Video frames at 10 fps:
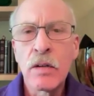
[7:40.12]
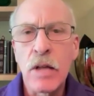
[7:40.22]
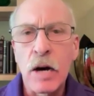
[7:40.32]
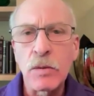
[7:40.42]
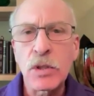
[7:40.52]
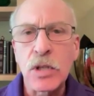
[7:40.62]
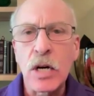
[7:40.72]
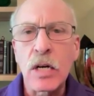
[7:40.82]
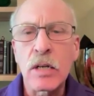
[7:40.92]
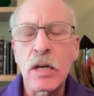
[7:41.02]
That was
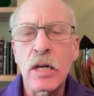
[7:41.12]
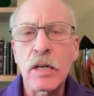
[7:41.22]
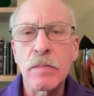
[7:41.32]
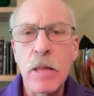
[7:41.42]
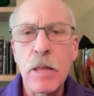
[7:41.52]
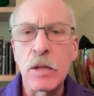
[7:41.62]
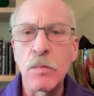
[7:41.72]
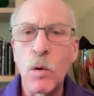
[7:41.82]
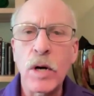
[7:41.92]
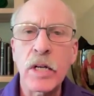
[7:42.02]
done in the
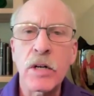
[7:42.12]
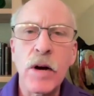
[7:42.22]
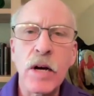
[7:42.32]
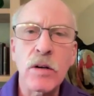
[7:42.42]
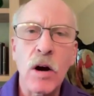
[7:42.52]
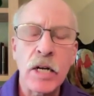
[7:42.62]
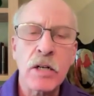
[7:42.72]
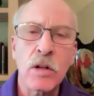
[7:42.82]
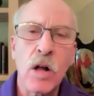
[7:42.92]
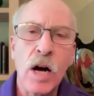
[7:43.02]
morning around 9
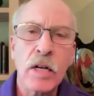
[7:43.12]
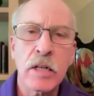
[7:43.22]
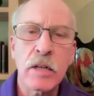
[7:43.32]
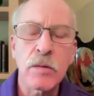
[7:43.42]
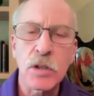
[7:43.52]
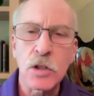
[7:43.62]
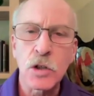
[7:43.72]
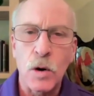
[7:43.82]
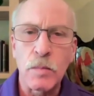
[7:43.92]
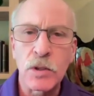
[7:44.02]
o'clock. It was a
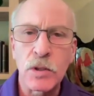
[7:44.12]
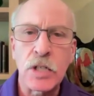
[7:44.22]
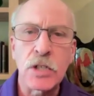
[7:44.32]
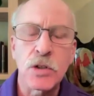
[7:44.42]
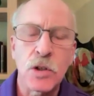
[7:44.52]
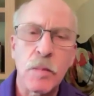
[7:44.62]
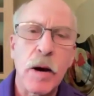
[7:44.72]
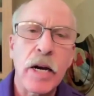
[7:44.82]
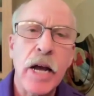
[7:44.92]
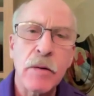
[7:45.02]
short procedure, took
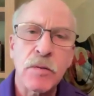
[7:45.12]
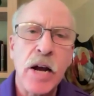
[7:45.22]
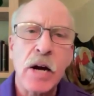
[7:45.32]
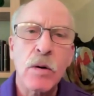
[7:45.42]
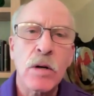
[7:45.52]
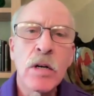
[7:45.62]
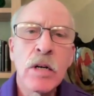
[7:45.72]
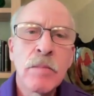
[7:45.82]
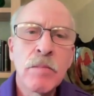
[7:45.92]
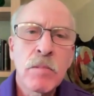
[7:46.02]
about a half an hour.
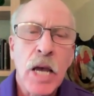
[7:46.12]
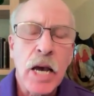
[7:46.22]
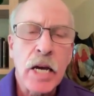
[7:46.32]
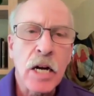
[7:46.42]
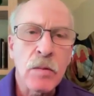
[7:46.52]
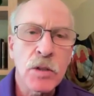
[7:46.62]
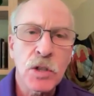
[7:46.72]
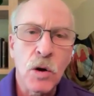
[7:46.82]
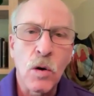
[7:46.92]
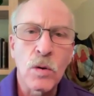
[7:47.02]
And I was
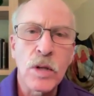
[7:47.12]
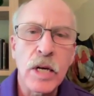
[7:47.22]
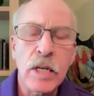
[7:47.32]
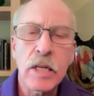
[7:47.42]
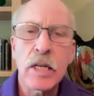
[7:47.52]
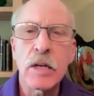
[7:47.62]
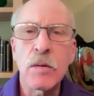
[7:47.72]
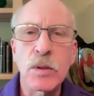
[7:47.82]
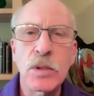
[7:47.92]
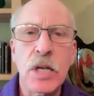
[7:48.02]
told that he
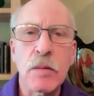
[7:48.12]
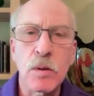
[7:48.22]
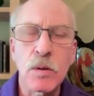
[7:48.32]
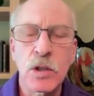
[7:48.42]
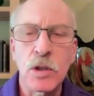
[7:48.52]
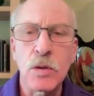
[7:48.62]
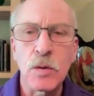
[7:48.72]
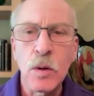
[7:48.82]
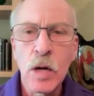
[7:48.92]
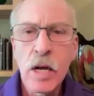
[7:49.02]
was able
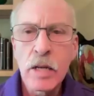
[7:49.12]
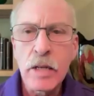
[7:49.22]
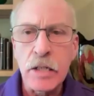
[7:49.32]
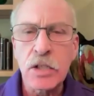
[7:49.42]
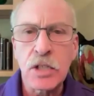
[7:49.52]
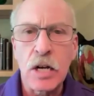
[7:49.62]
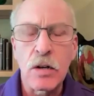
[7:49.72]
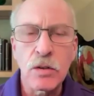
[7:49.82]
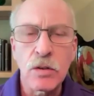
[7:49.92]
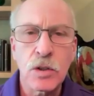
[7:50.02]
to get
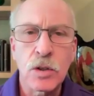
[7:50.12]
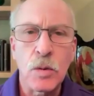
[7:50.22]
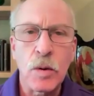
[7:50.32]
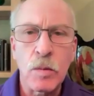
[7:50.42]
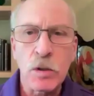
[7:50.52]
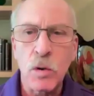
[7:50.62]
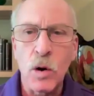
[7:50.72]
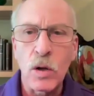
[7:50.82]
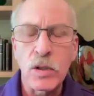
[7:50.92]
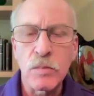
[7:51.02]
cells doing what's
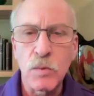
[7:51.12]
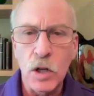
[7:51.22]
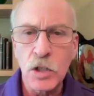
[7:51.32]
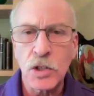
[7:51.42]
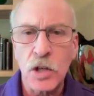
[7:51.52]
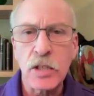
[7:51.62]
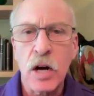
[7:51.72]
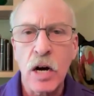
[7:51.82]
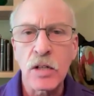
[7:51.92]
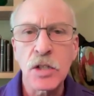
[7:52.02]
called brush
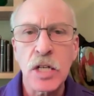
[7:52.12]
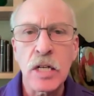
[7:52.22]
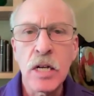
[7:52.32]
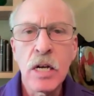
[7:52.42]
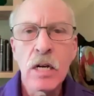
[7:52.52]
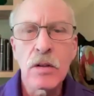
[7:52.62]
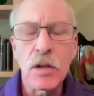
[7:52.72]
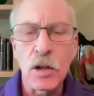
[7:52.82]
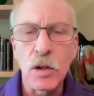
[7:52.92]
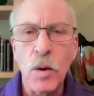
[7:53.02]
cytology. The
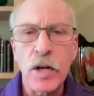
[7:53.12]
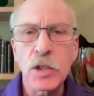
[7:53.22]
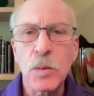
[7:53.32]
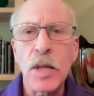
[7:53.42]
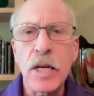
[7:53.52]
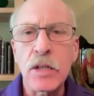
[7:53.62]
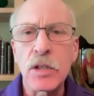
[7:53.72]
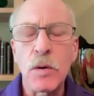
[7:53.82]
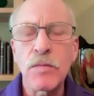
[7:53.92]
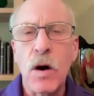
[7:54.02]
other way is where they can
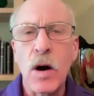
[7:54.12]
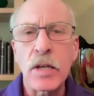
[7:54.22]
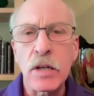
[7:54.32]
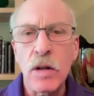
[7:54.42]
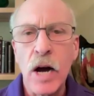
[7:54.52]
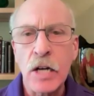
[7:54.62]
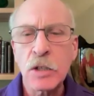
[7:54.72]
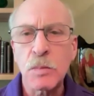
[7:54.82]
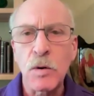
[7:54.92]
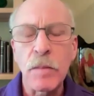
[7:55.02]
do a fine needle
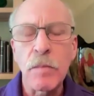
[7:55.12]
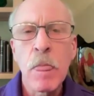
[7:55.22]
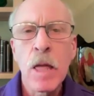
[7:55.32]
aspirate.